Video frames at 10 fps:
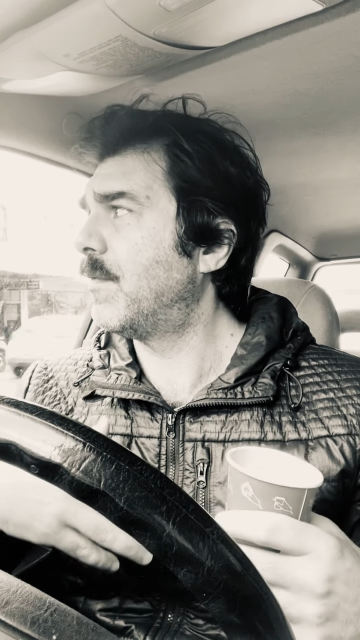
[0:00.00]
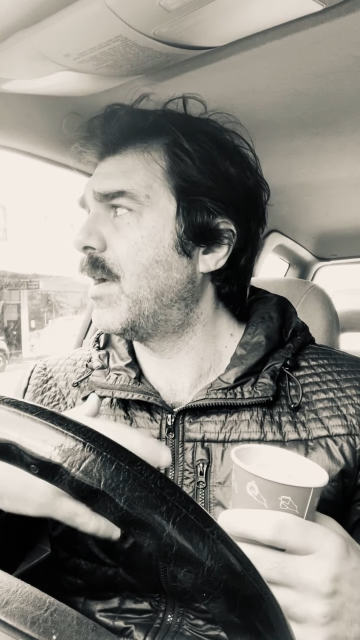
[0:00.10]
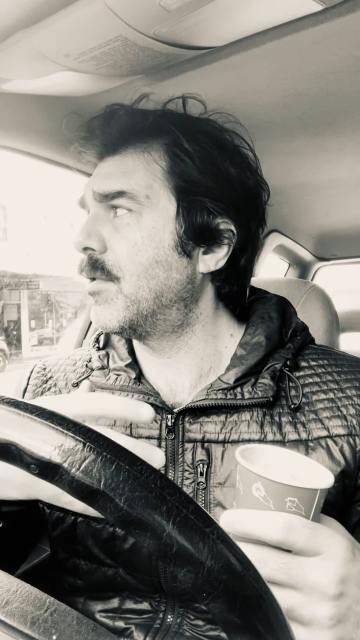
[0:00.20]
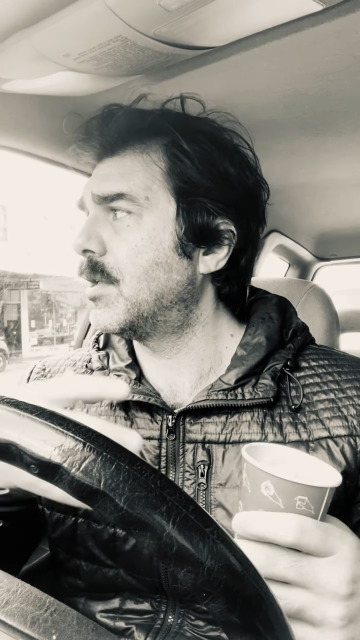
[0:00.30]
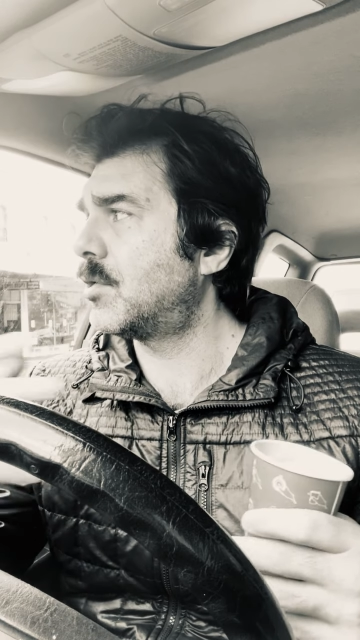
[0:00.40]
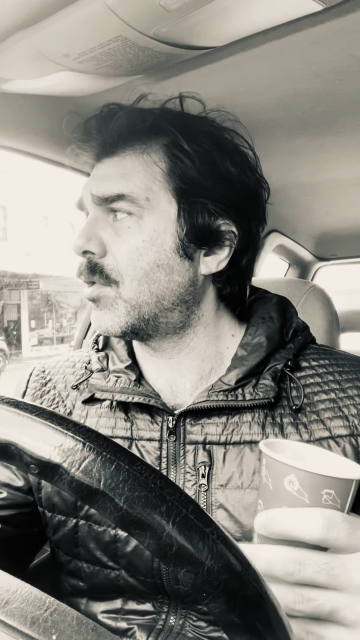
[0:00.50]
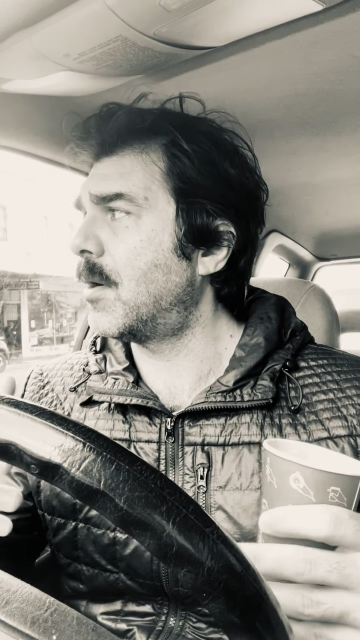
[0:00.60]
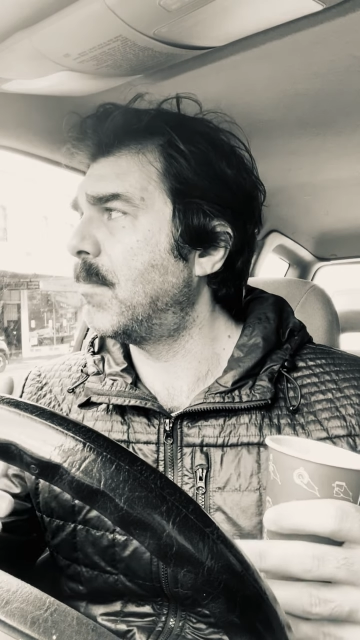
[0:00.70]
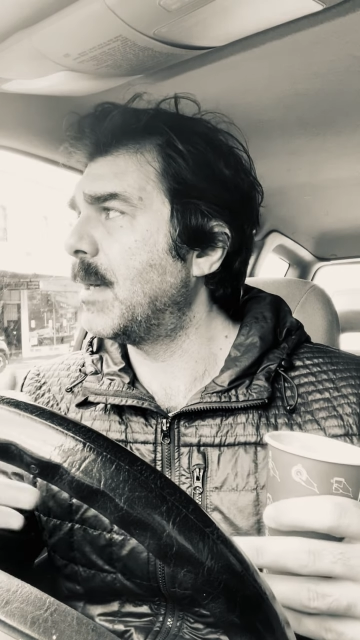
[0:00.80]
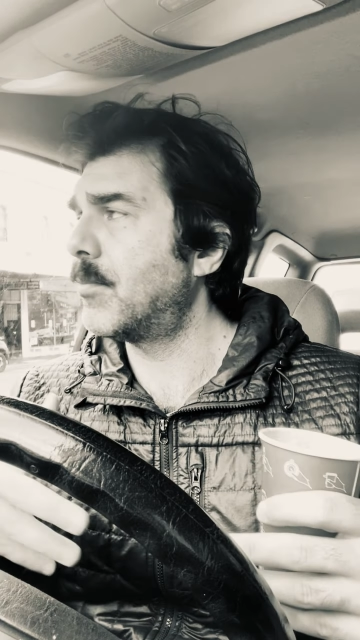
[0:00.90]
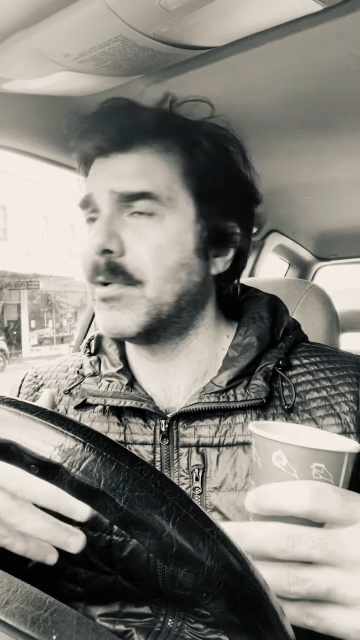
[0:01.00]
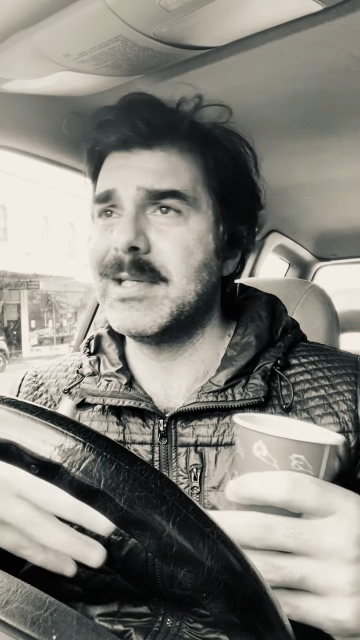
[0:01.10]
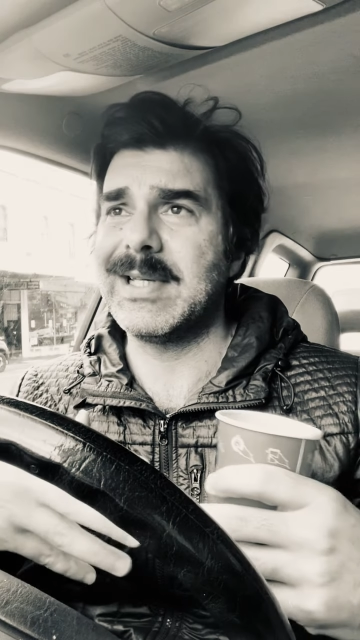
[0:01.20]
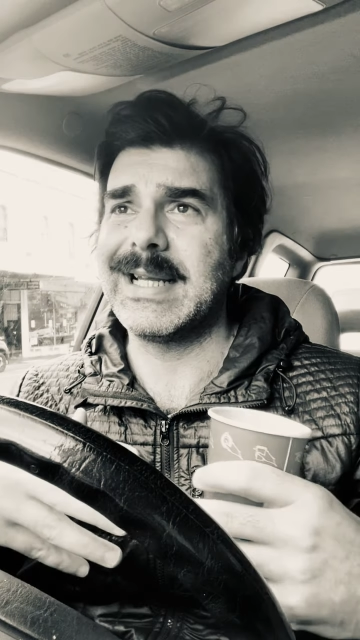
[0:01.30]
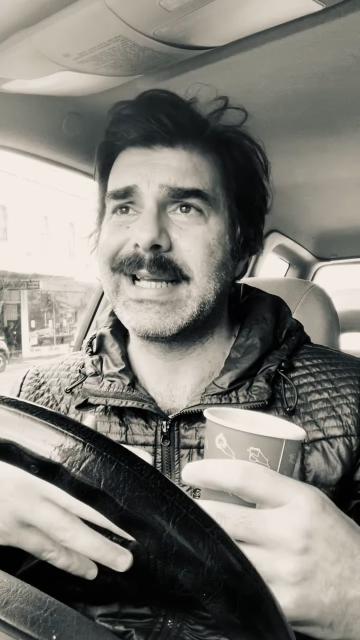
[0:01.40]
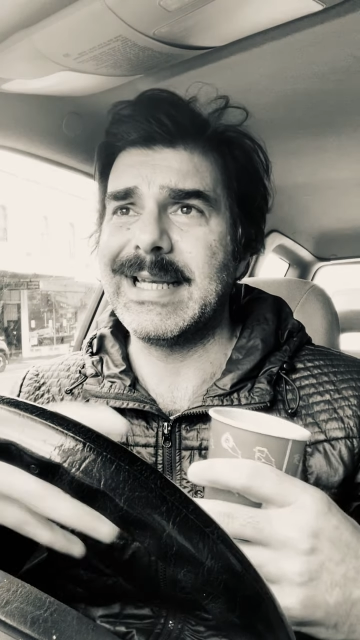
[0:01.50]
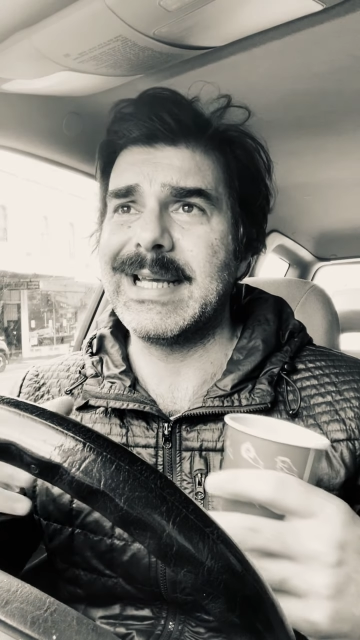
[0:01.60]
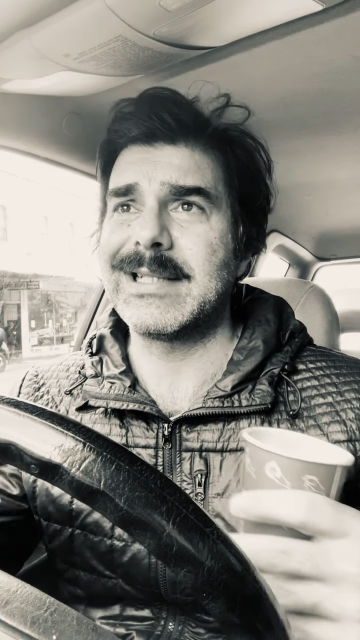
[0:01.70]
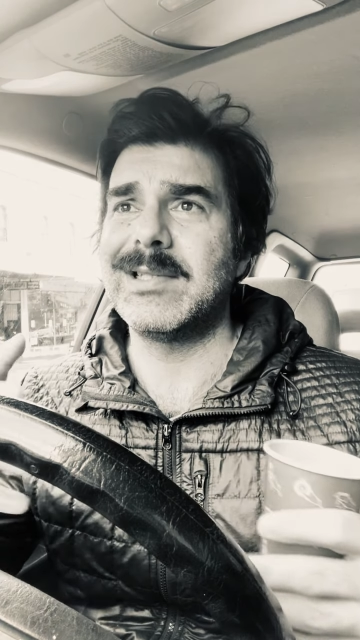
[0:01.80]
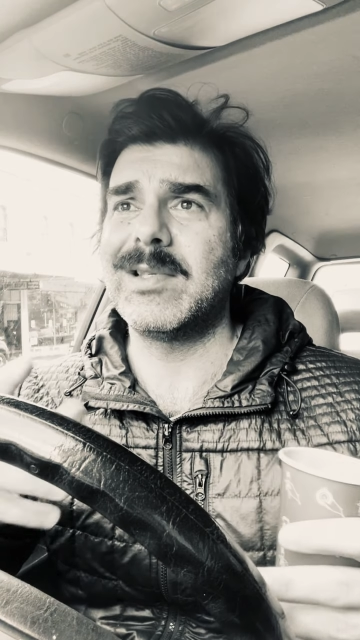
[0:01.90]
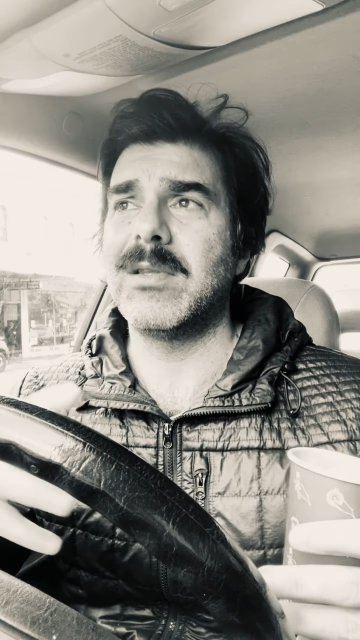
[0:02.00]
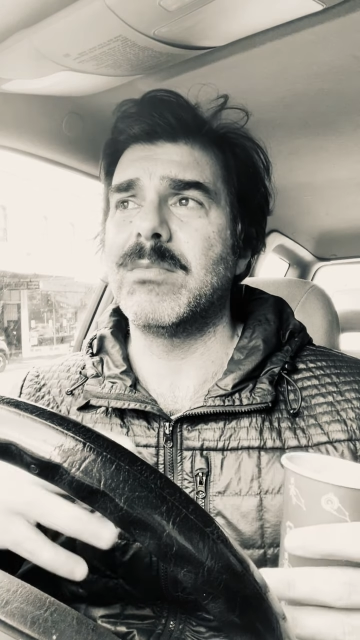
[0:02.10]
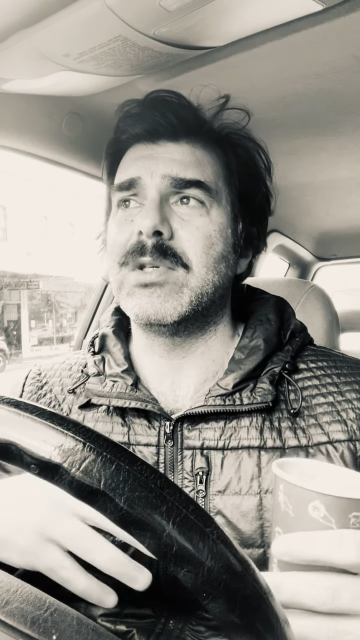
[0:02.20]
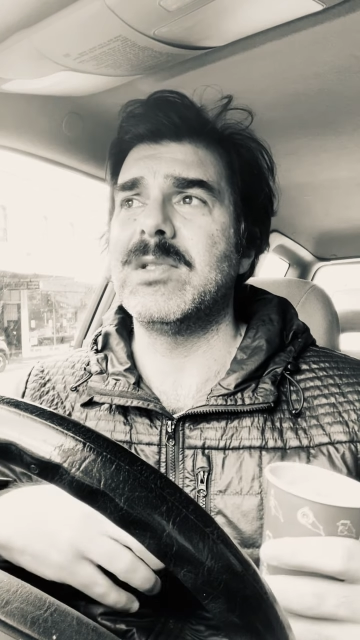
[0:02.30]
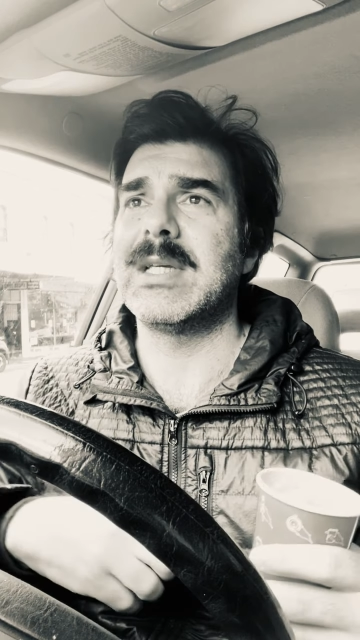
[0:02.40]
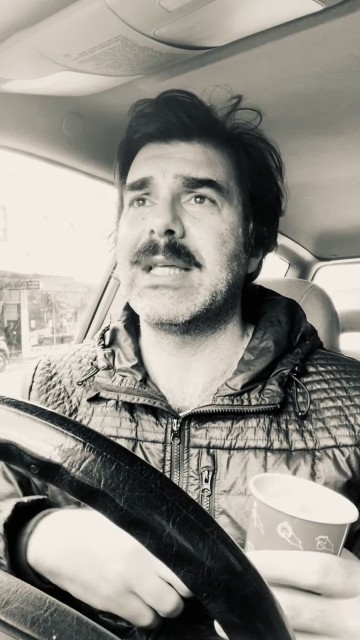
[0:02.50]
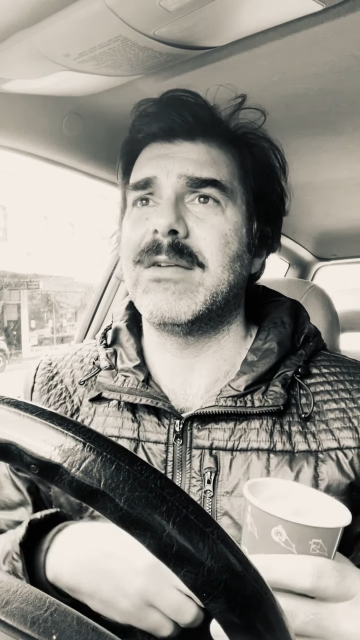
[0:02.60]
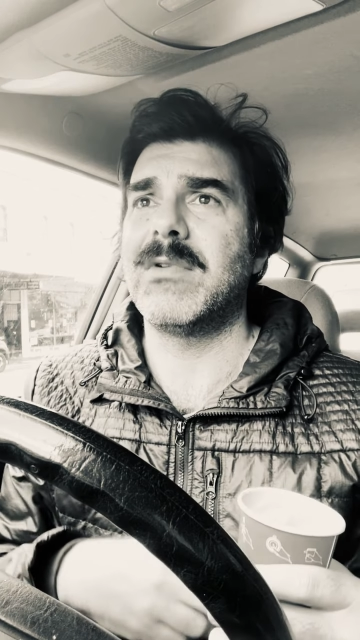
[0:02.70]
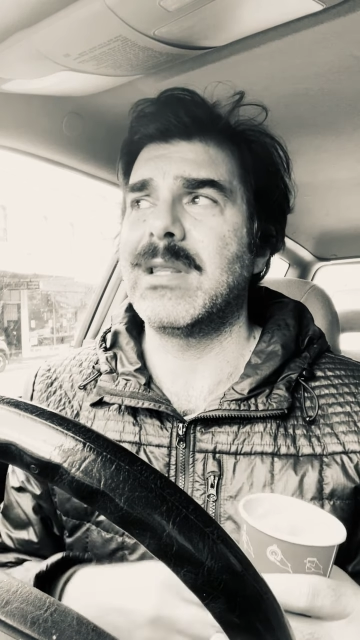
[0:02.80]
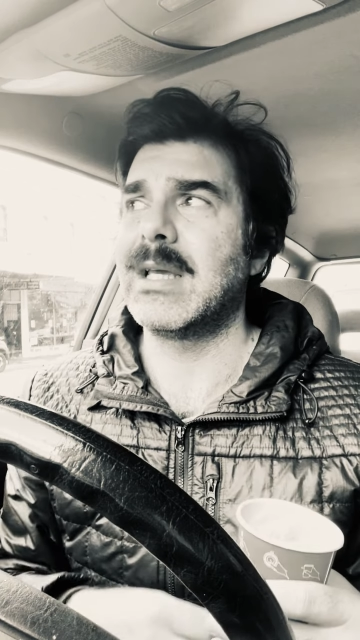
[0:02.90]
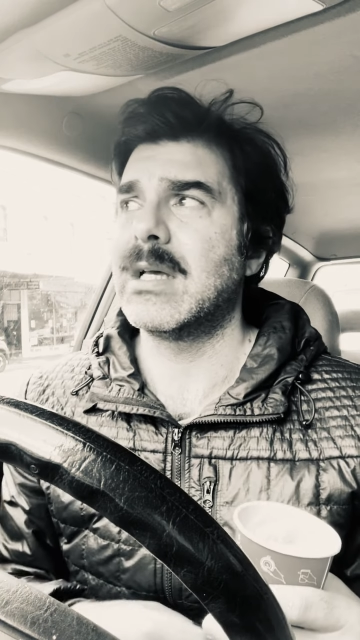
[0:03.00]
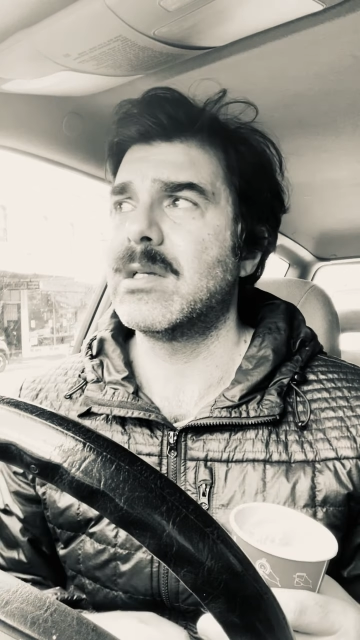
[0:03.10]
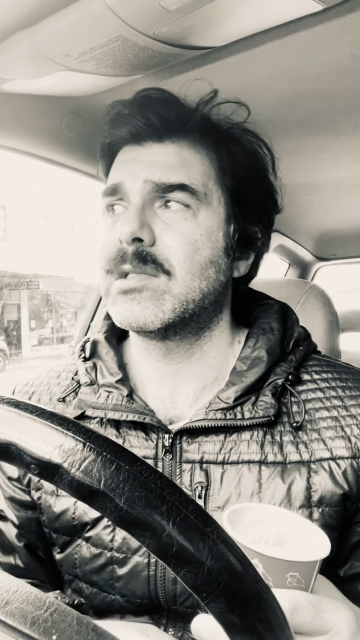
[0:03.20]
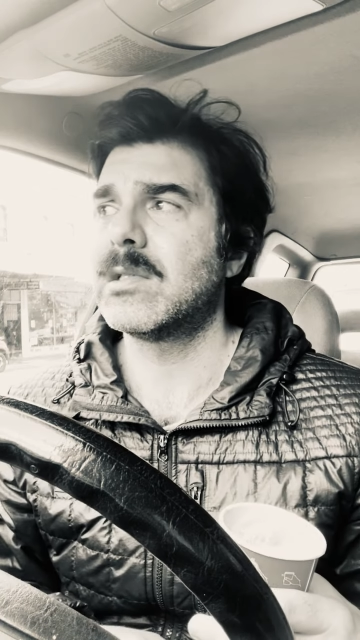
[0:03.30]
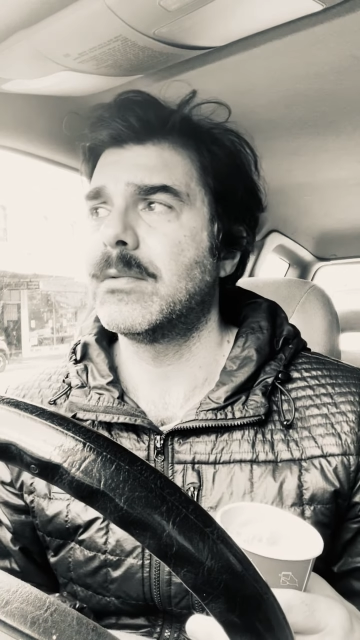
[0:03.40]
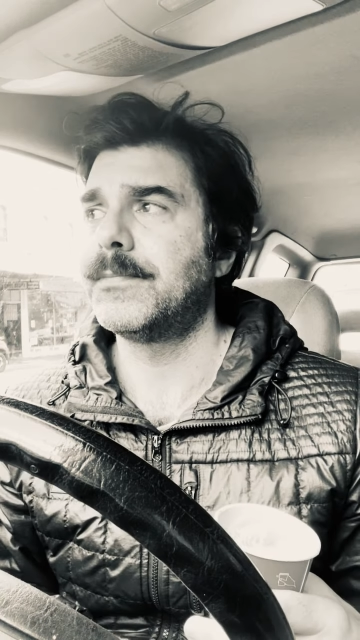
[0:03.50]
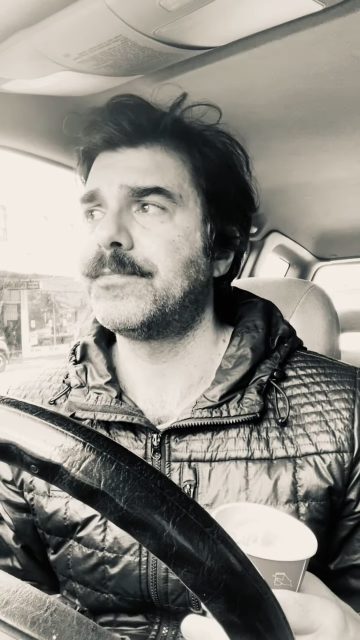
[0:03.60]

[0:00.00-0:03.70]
very strong memories that are connected to the music and everything else.